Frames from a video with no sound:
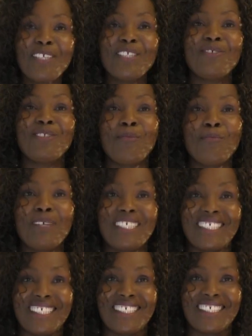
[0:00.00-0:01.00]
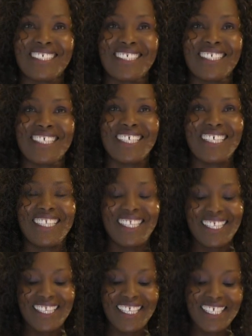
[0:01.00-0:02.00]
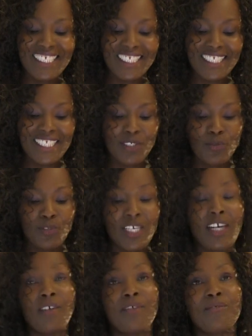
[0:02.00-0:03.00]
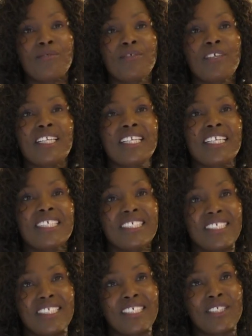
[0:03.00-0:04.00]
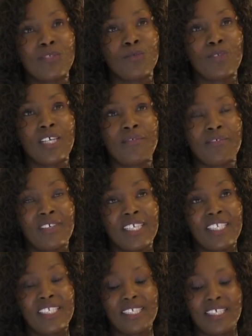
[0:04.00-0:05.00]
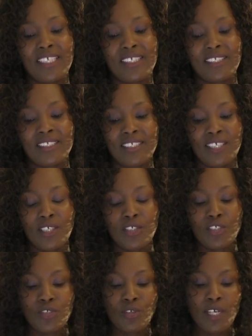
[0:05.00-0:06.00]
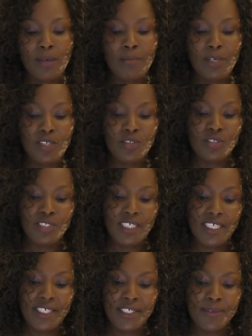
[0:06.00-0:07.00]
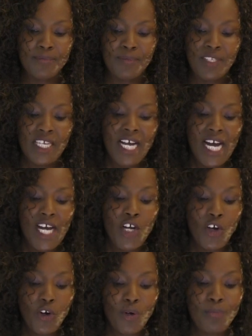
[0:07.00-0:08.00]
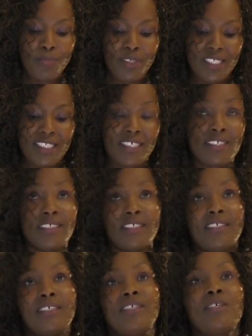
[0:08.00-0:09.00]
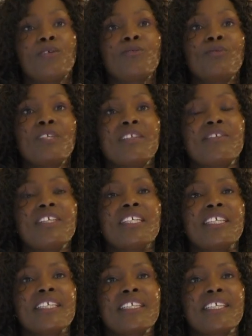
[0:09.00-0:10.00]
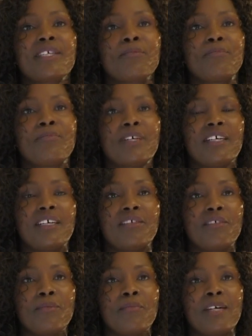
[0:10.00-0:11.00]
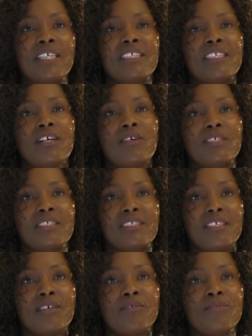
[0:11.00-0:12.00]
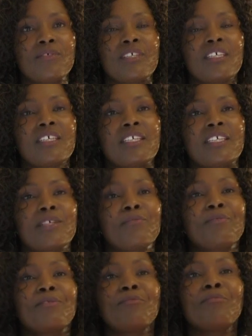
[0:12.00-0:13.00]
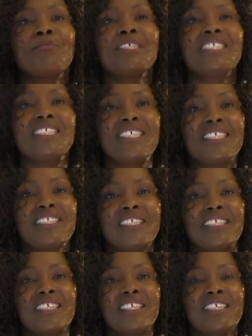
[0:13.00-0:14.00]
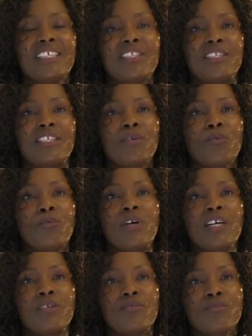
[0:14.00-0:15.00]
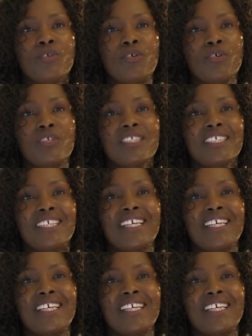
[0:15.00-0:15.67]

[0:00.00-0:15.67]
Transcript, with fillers: to the basics the things that we have listened, we have read, and talk about. Um, I hope that uh, we'll really keep uh, reminding ourselves, keep on meditating in the Word of God,